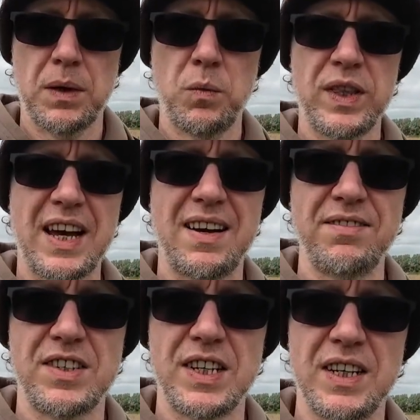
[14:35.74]
without
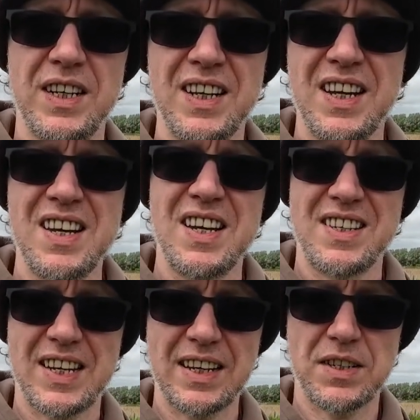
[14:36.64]
having to
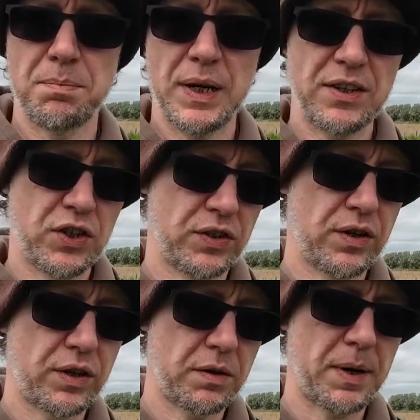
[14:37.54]
take some pictures,
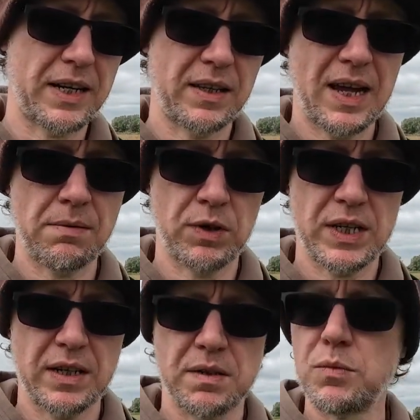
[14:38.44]
look at the back of the camera,
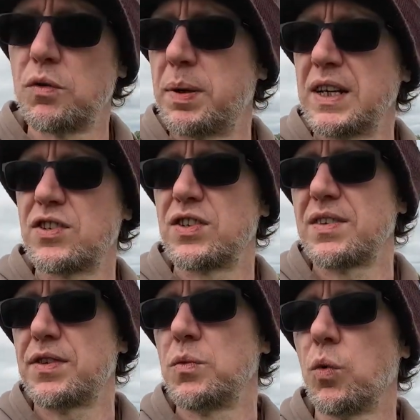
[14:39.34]
take some more pictures
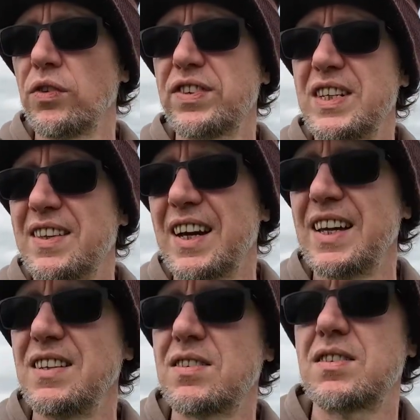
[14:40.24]
if you wanted that
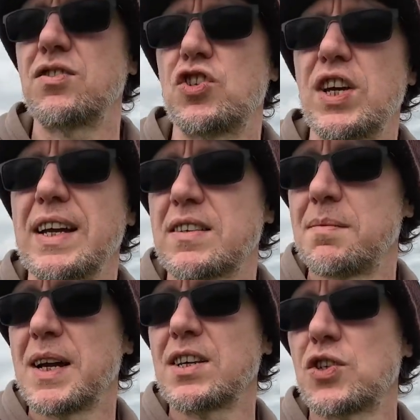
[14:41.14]
instant check to
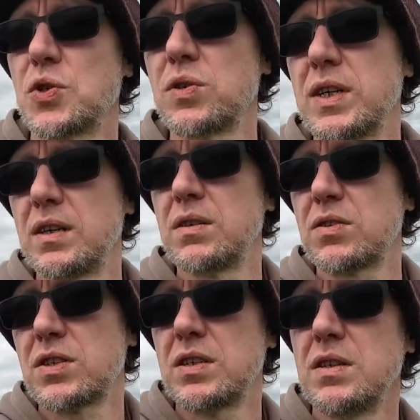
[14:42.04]
make sure it
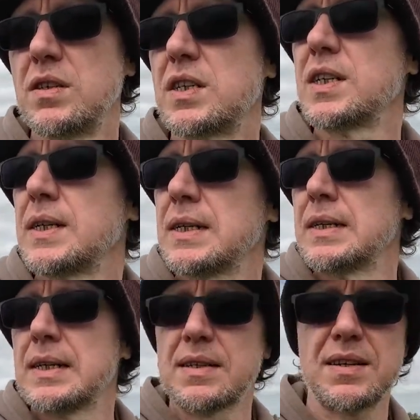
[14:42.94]
looks good.
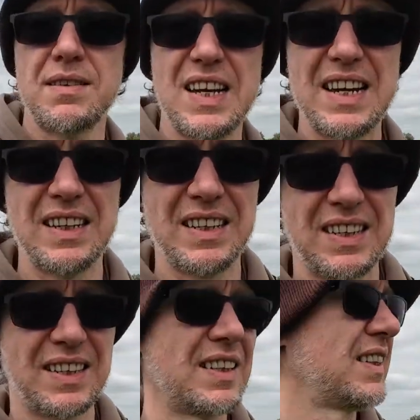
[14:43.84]
So yeah,
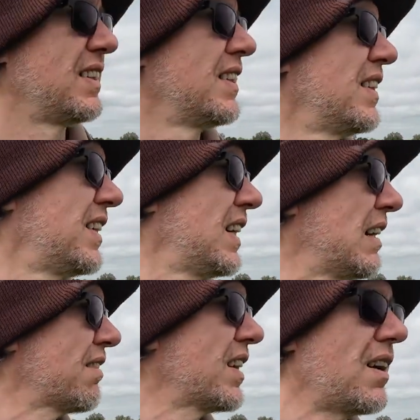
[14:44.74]

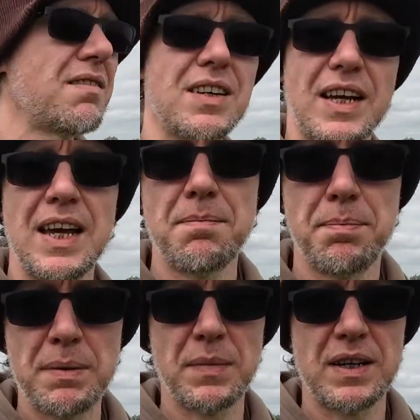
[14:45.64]
right, I'm going to keep
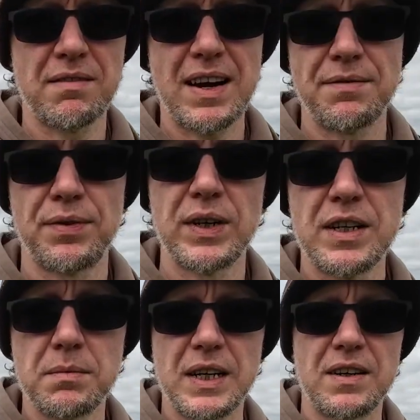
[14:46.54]
bimbling around for a
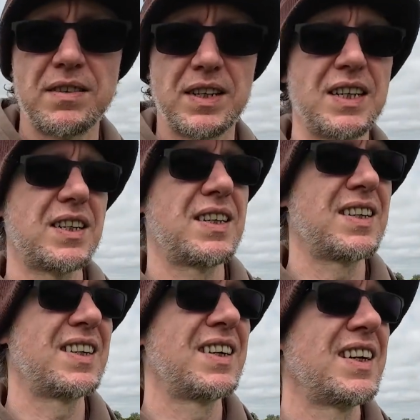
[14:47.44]
little bit longer
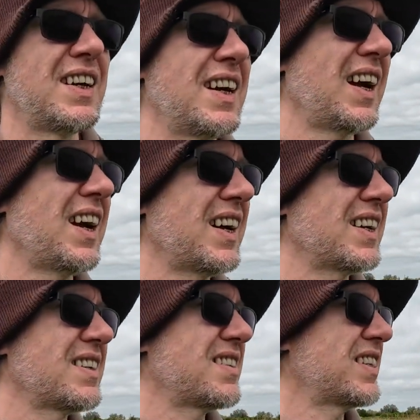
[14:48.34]

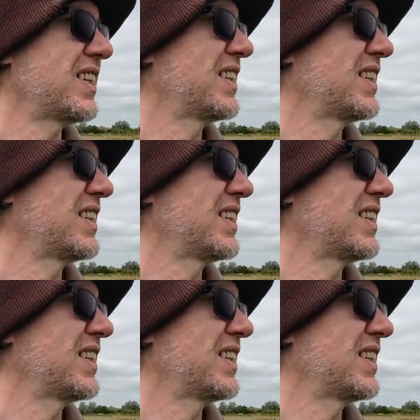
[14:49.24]
and